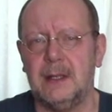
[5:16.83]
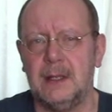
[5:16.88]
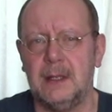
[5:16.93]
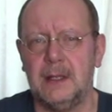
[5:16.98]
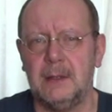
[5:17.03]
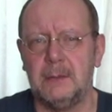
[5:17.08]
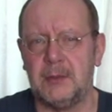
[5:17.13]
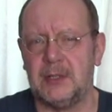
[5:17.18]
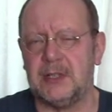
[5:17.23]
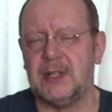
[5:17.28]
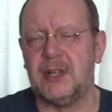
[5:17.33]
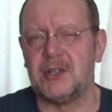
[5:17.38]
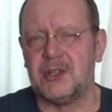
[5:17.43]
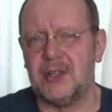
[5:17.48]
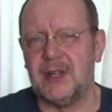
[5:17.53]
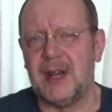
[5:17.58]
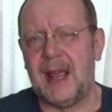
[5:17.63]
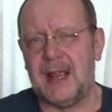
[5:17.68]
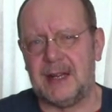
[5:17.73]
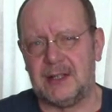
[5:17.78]

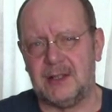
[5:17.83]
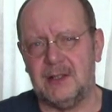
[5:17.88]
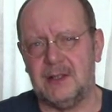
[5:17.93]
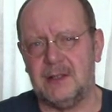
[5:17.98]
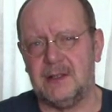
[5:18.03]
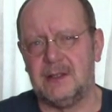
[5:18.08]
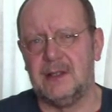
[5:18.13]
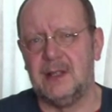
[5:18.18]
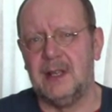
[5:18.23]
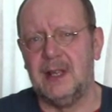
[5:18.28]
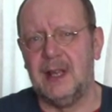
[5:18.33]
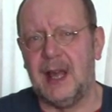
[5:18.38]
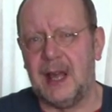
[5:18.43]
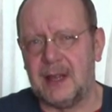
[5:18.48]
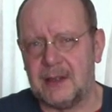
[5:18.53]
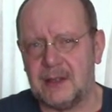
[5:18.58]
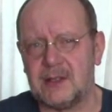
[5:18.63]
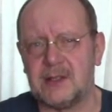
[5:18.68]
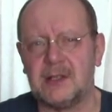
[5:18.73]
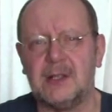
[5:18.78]
production actors at
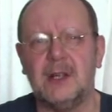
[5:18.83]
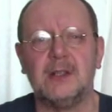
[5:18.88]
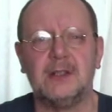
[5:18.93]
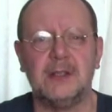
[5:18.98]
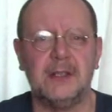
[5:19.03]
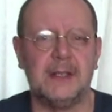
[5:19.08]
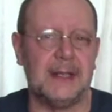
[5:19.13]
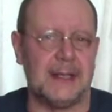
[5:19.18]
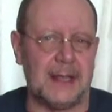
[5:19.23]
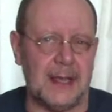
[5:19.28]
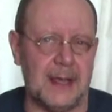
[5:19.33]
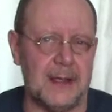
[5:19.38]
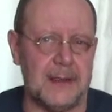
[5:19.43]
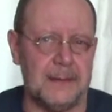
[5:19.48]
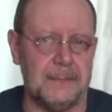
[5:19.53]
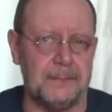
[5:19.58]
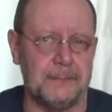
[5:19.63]
the start of the game.